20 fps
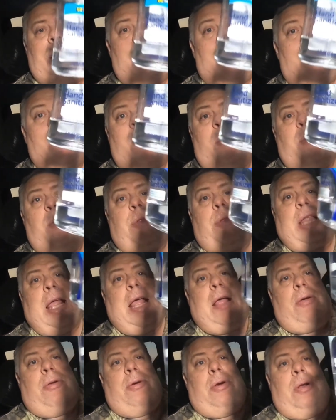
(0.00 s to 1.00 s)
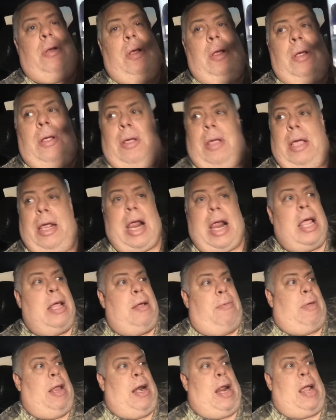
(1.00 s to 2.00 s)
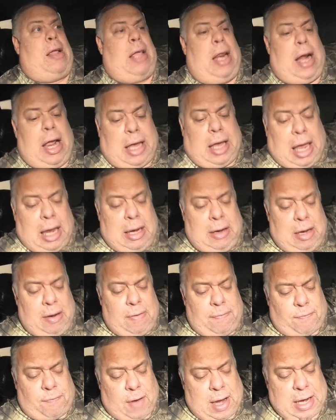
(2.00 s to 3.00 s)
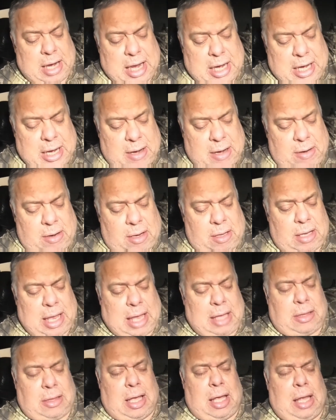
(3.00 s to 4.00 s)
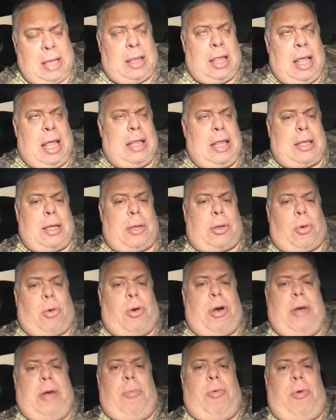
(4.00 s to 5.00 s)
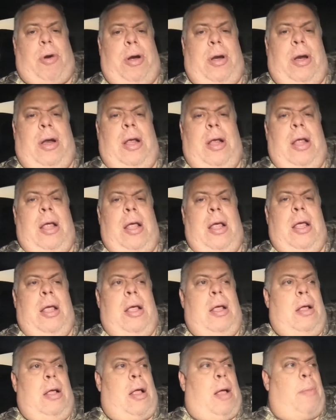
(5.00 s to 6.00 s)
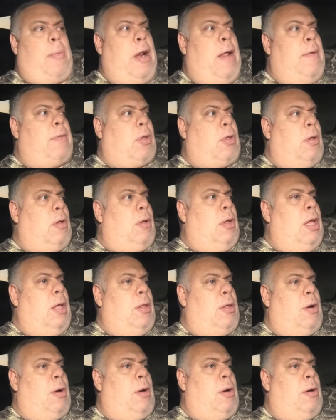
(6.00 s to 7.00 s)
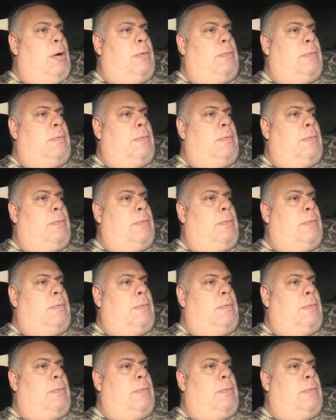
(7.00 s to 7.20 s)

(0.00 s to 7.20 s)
I'm almost out, and I can't even find any at the store anymore. I'm gonna have to either.